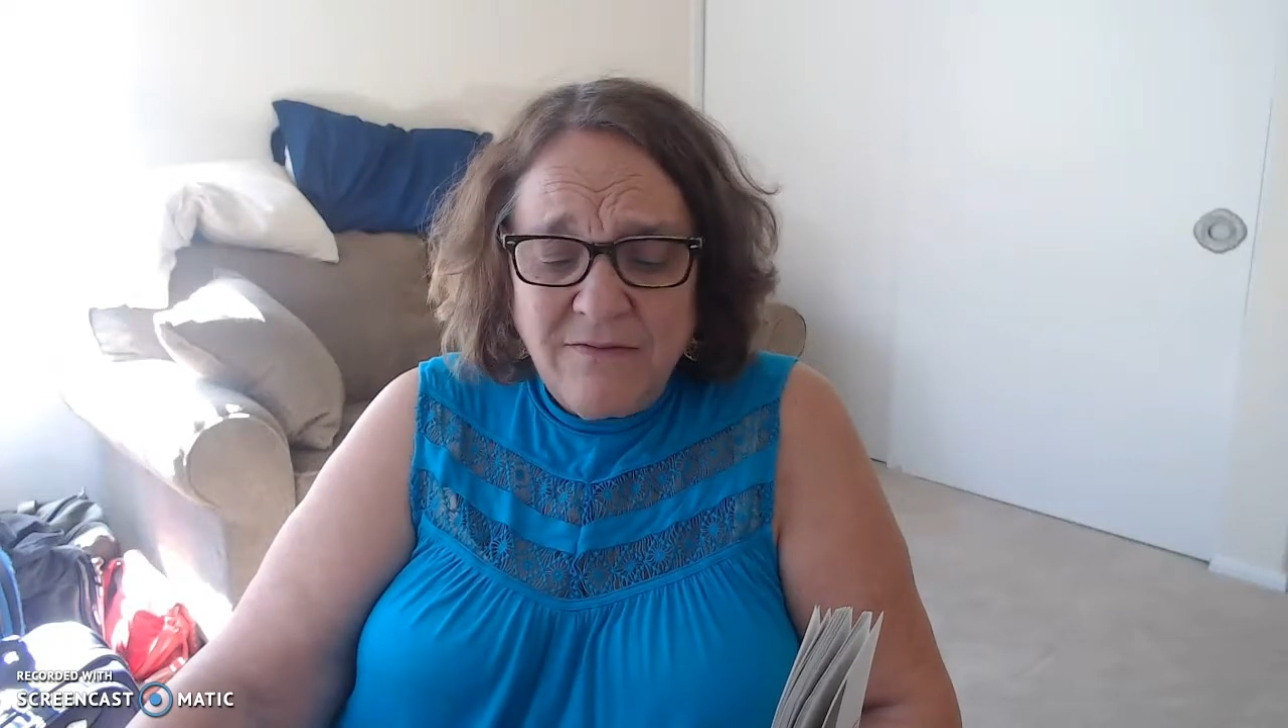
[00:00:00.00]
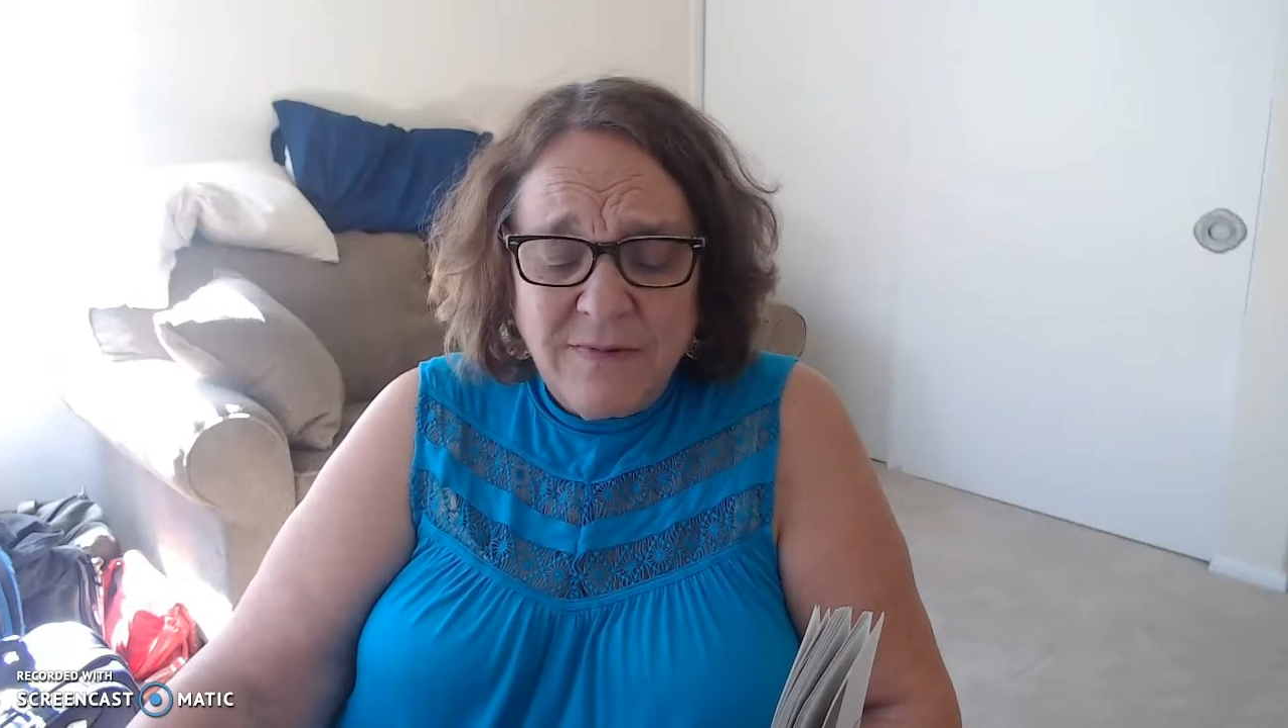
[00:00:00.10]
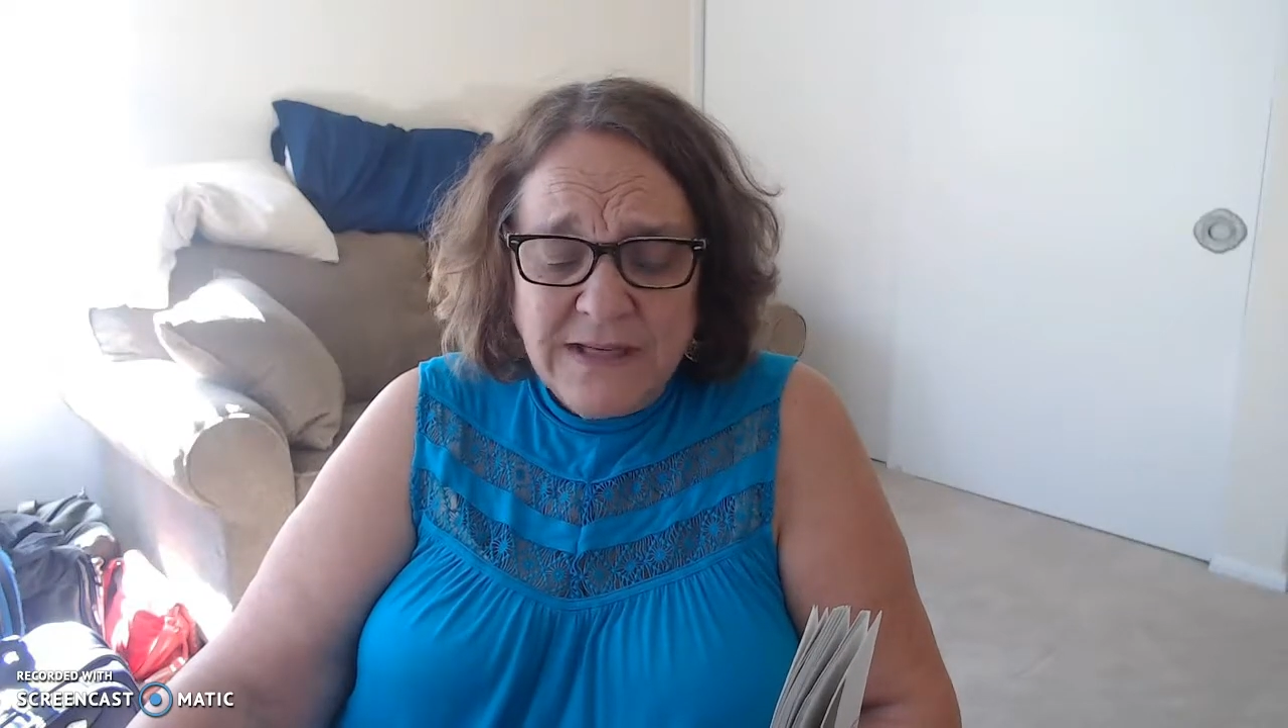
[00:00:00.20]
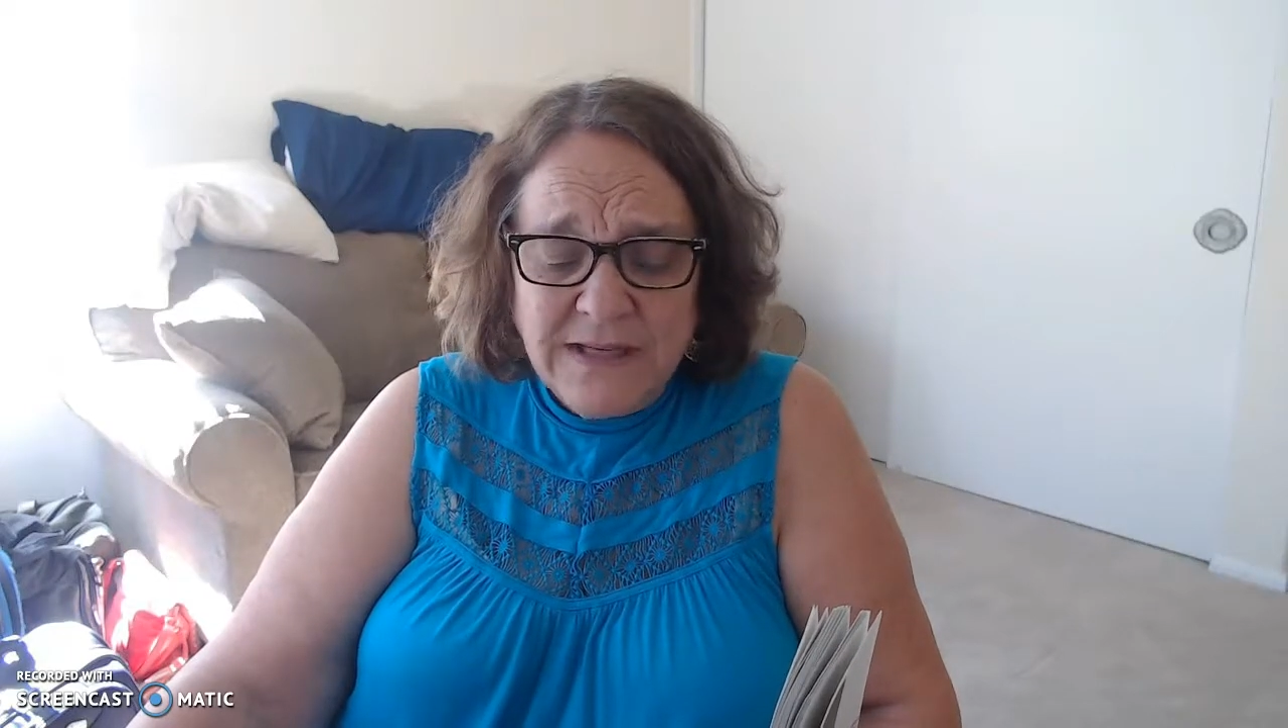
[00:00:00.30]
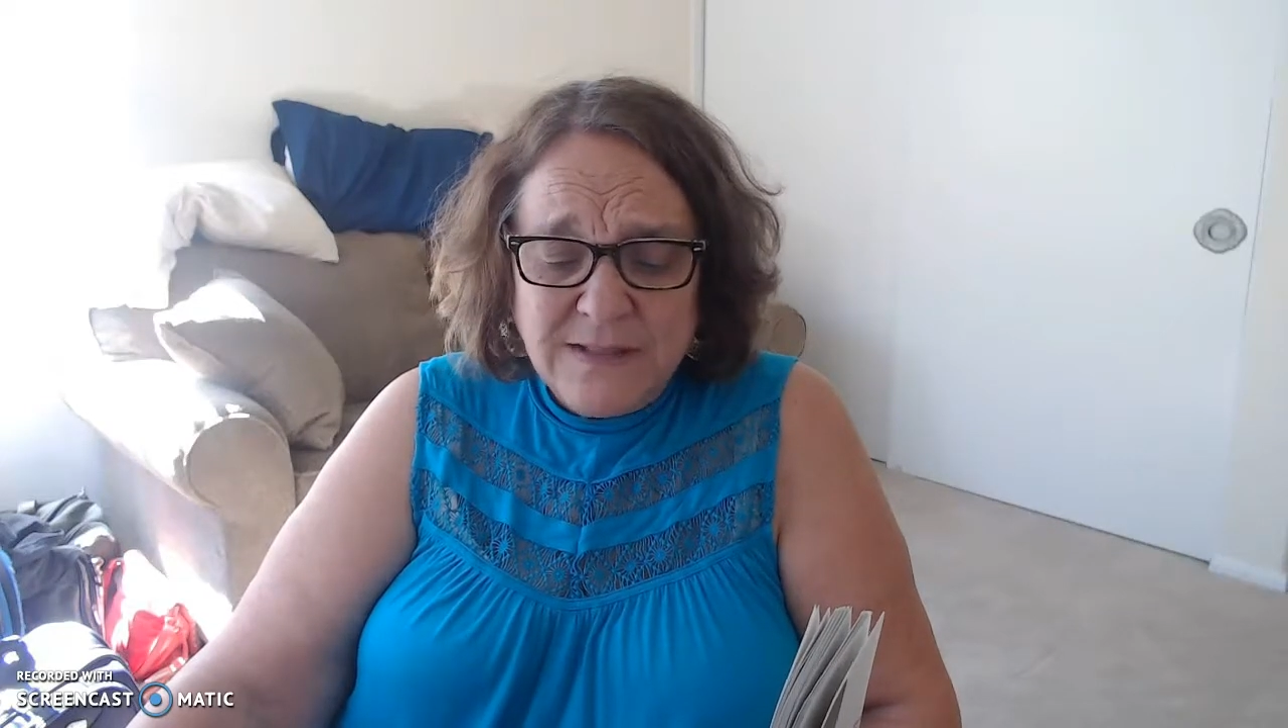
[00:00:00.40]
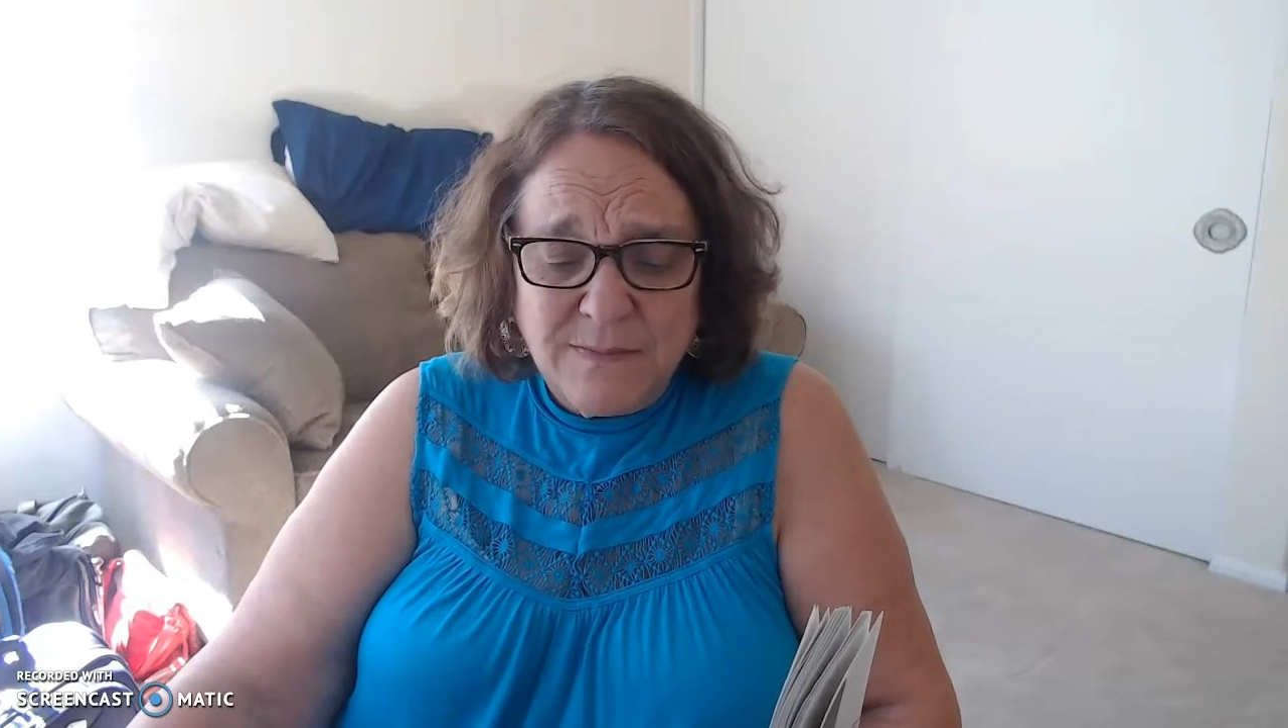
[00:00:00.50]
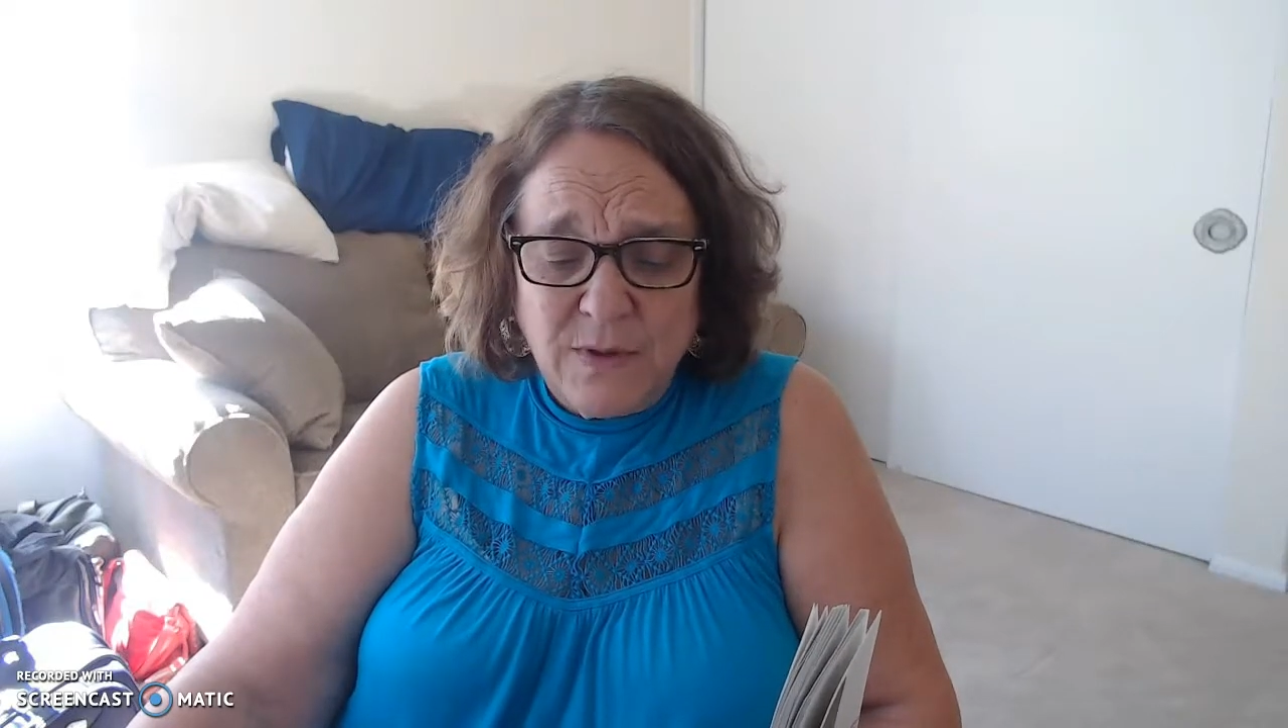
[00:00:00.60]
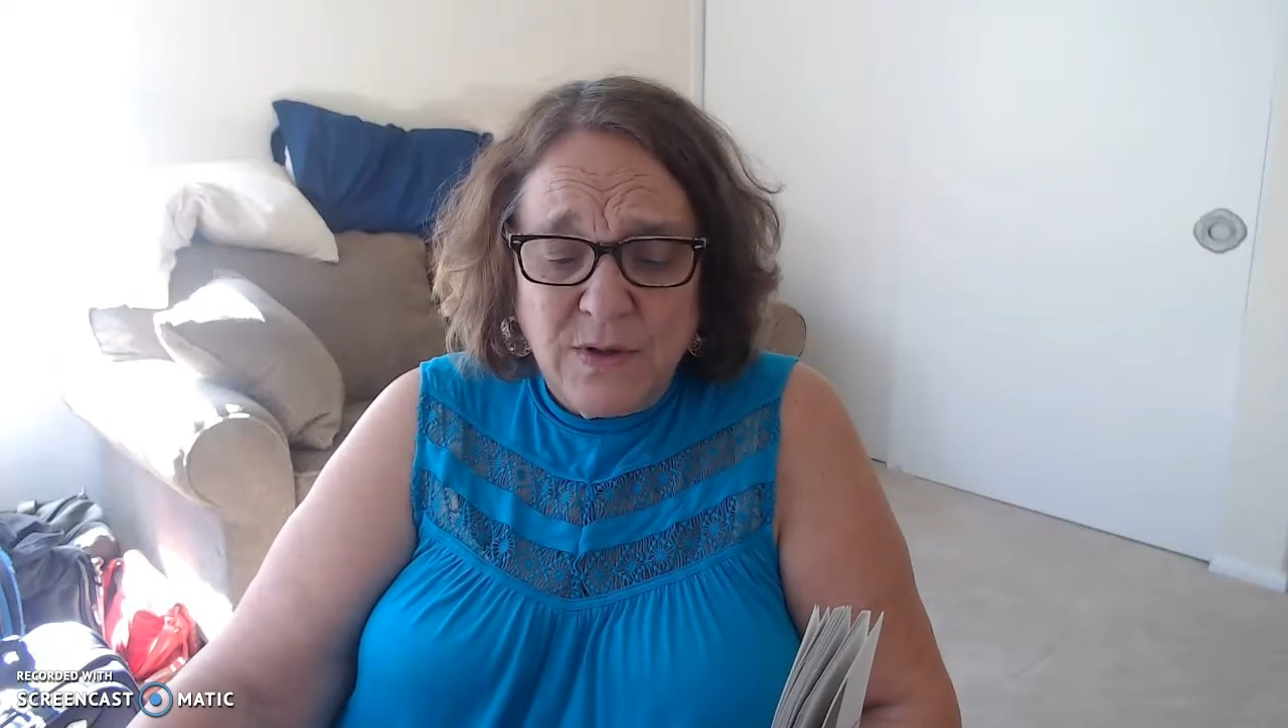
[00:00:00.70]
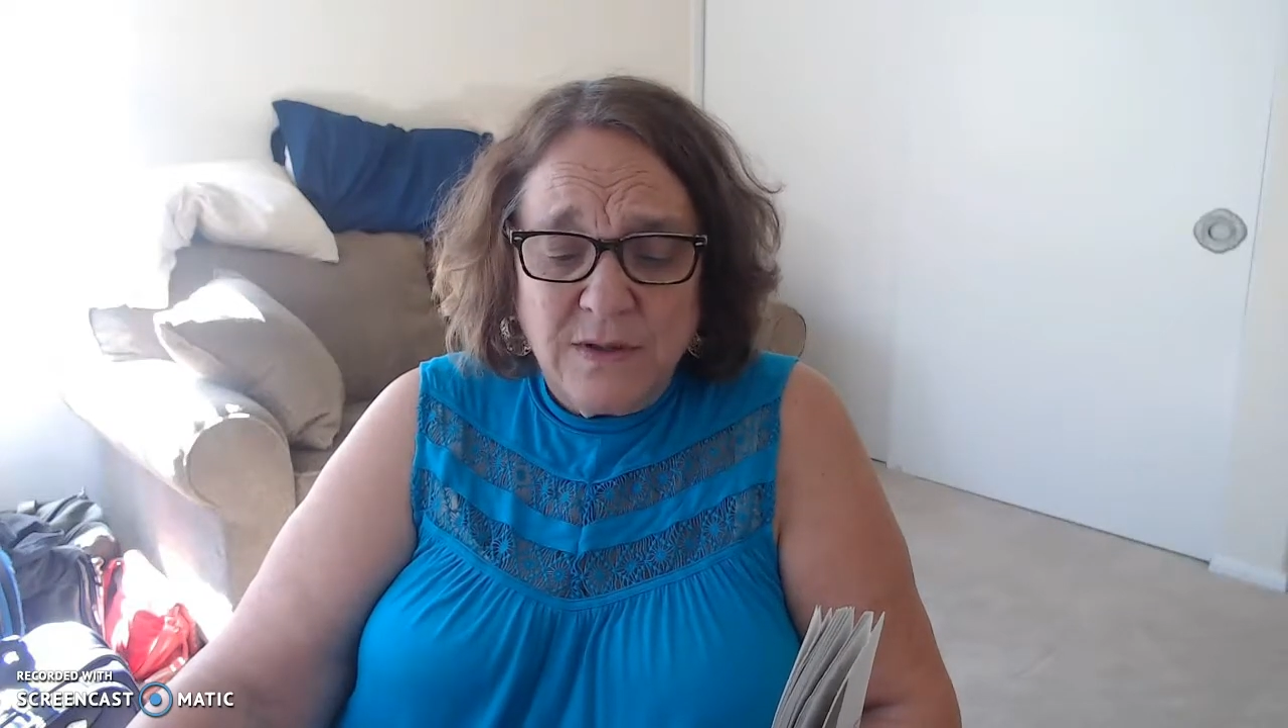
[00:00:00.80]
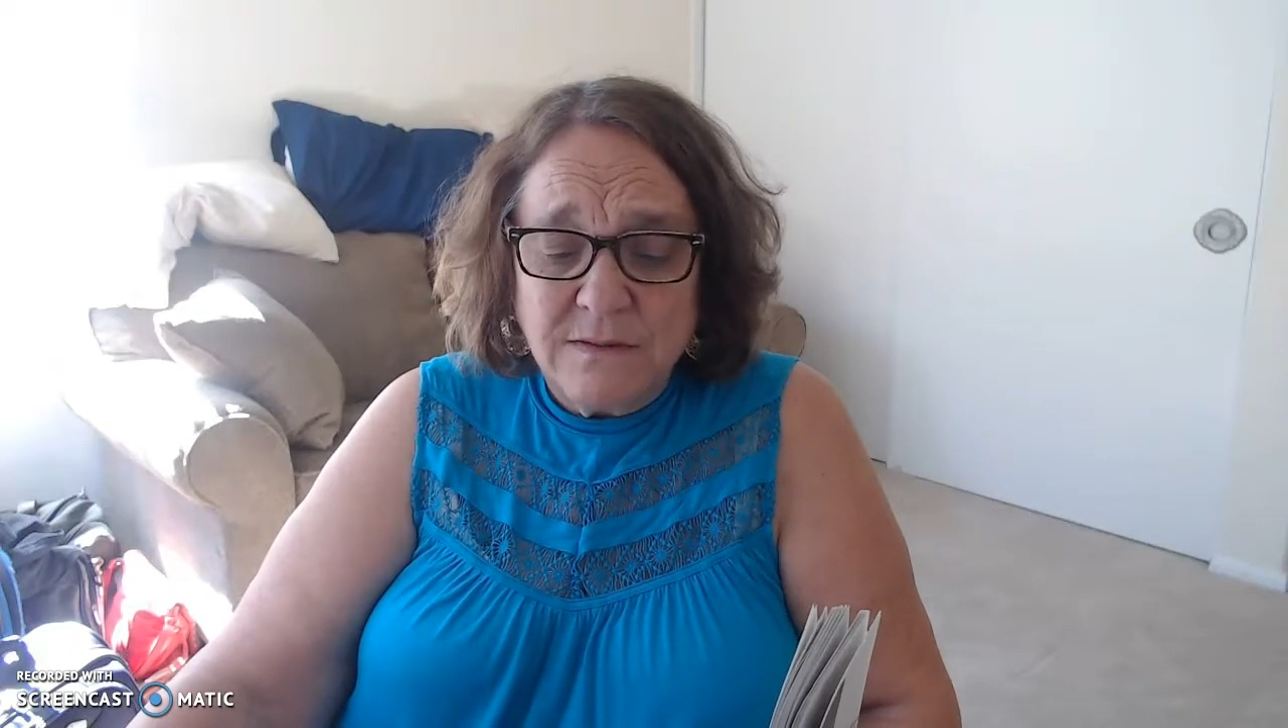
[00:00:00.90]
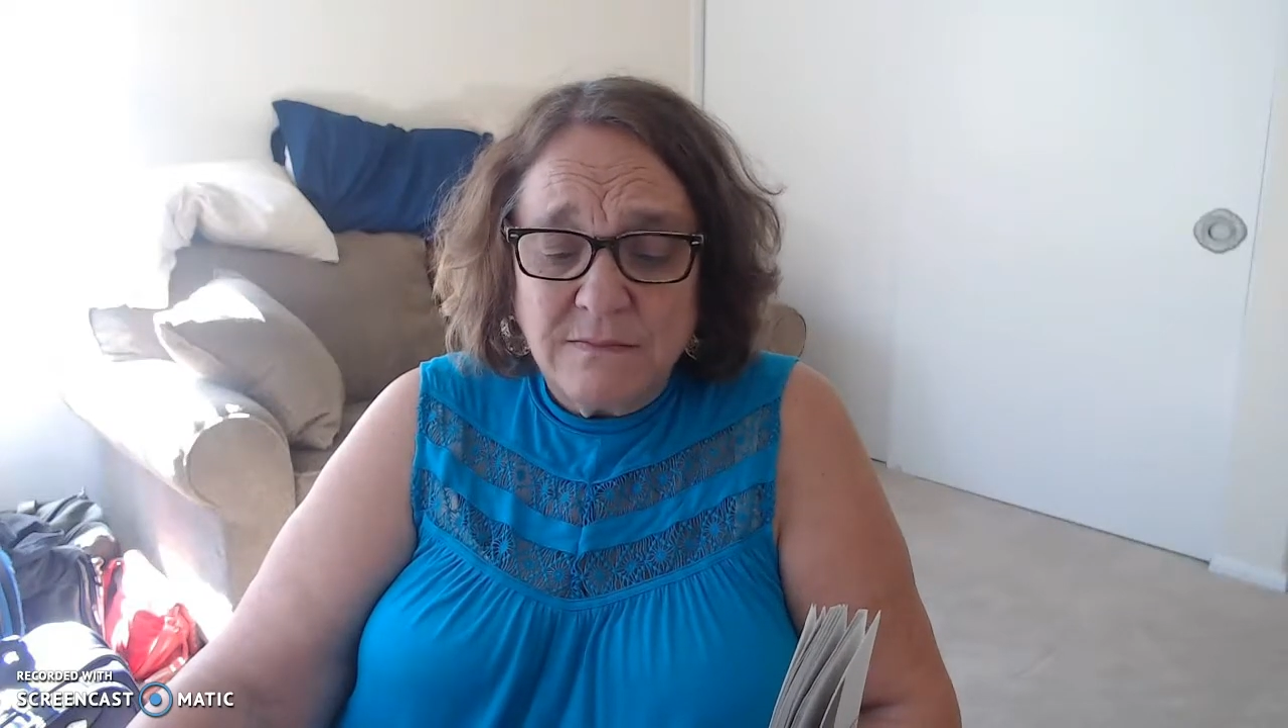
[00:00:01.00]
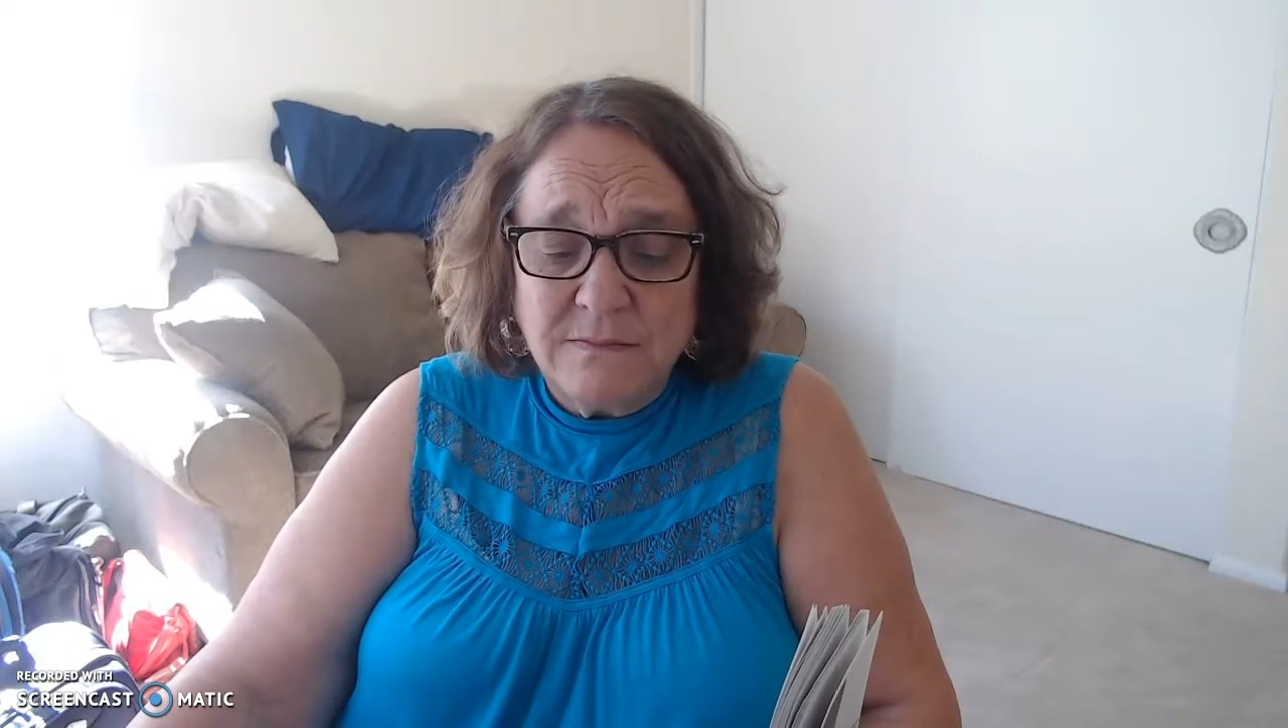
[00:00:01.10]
Vicksburg.